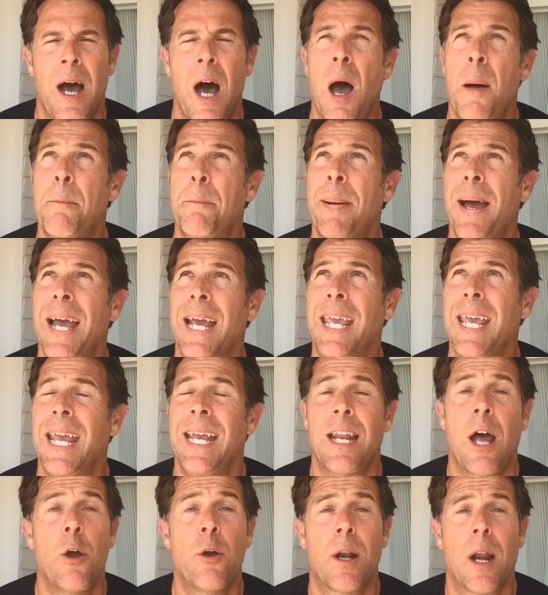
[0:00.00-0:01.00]
I'm back
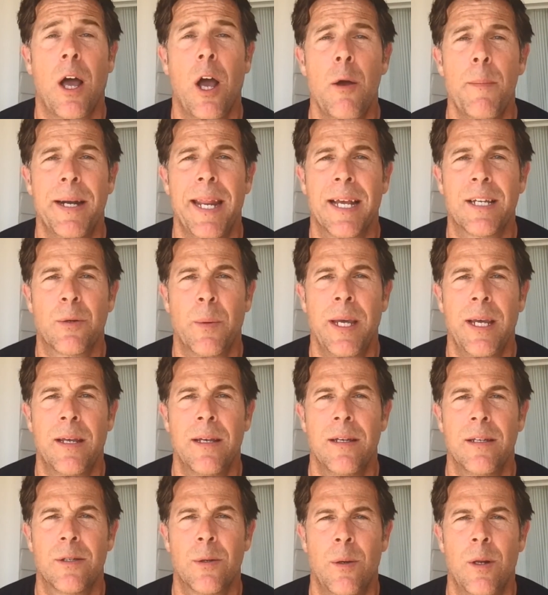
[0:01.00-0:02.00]
in Oklahoma next
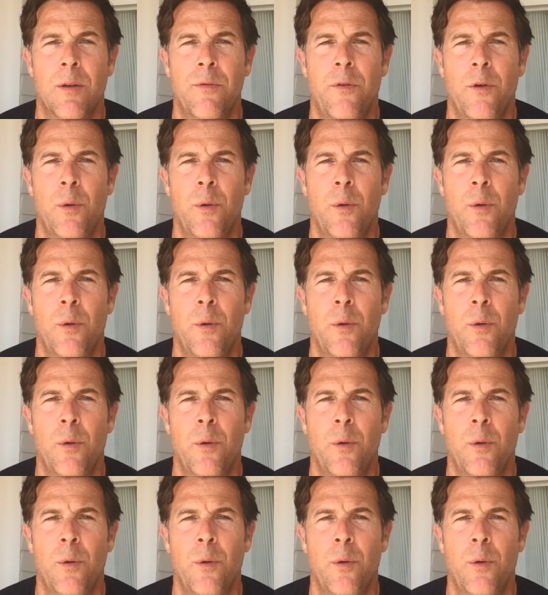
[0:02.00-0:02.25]
week, so I look